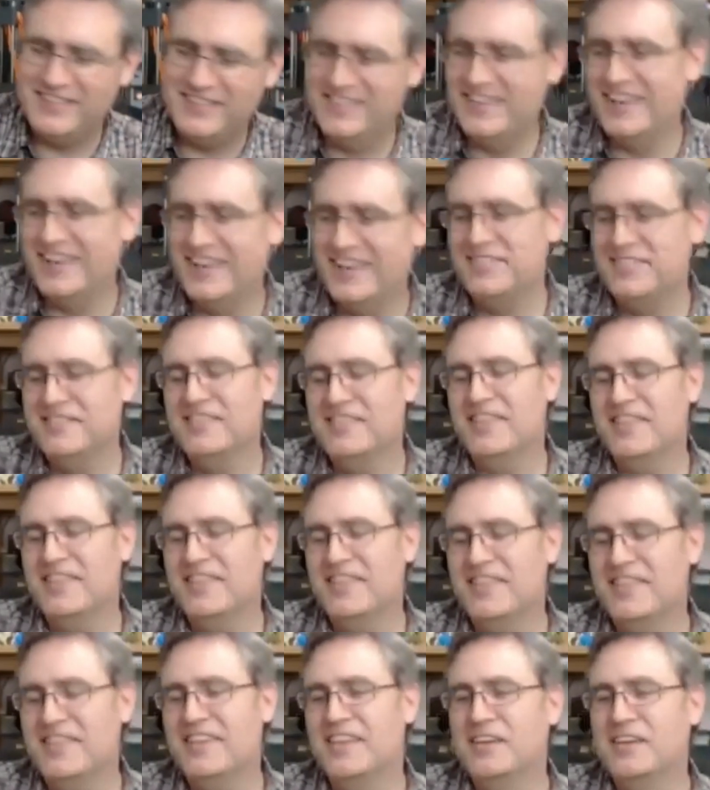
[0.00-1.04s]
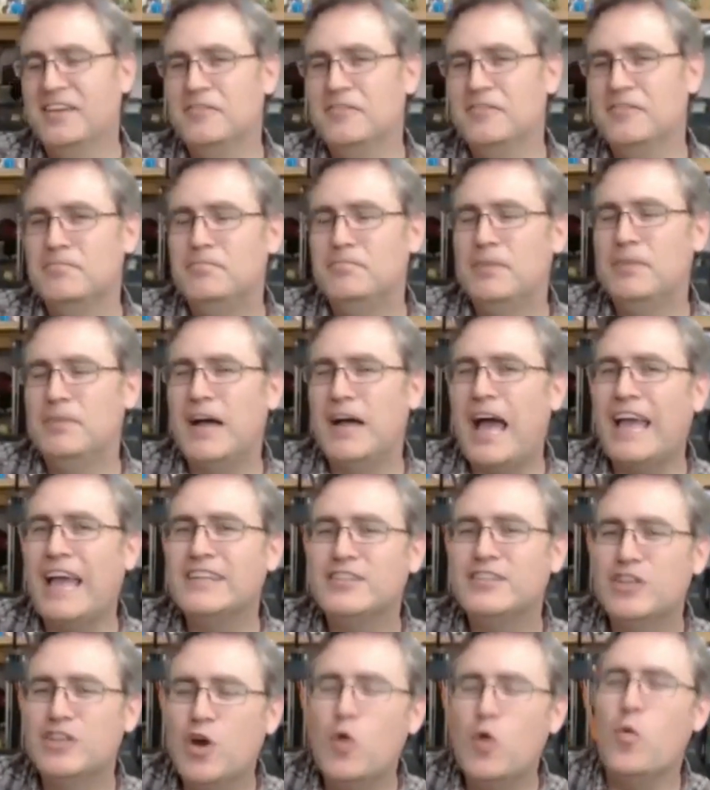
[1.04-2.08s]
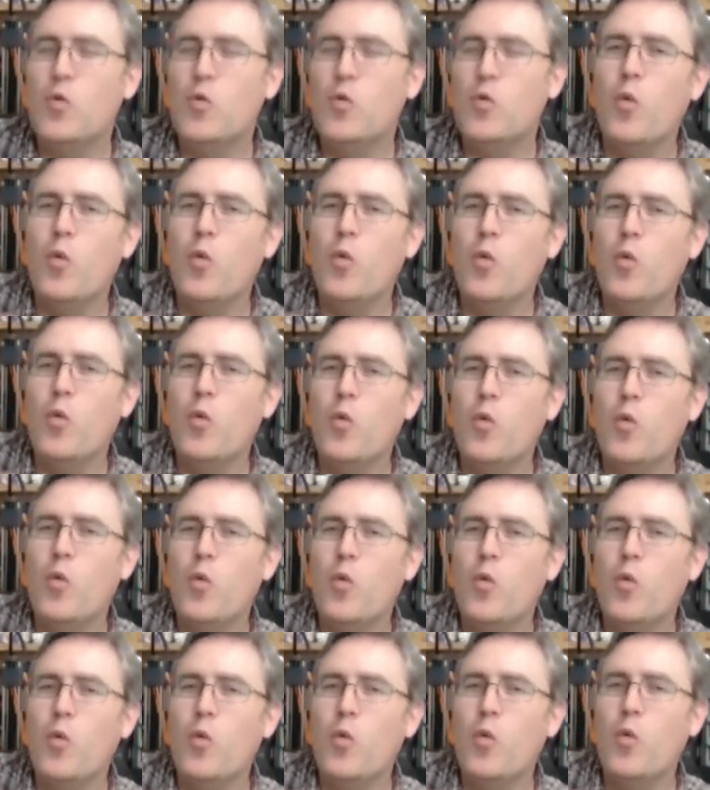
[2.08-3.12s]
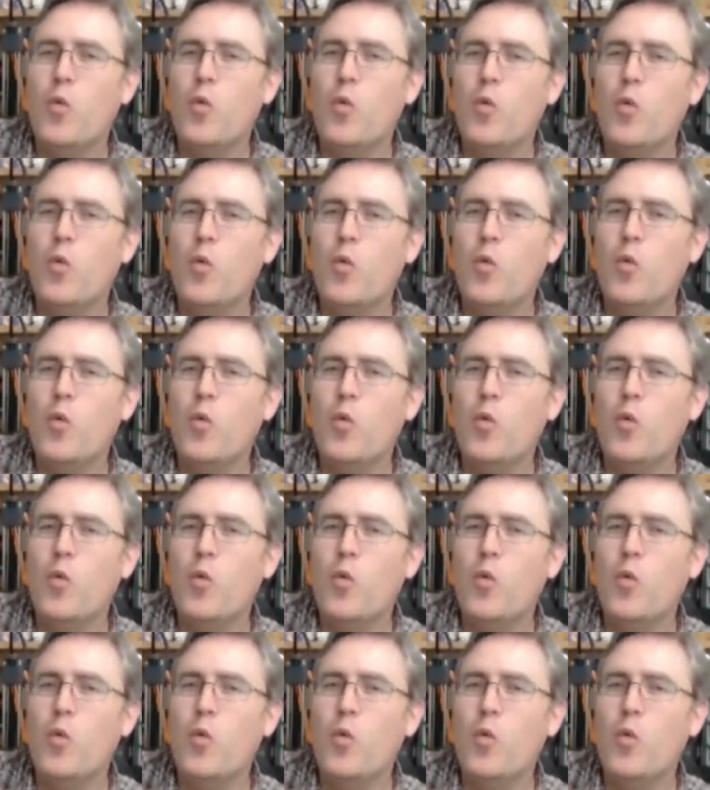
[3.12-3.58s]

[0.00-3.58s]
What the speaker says: yep. But I don't want that to be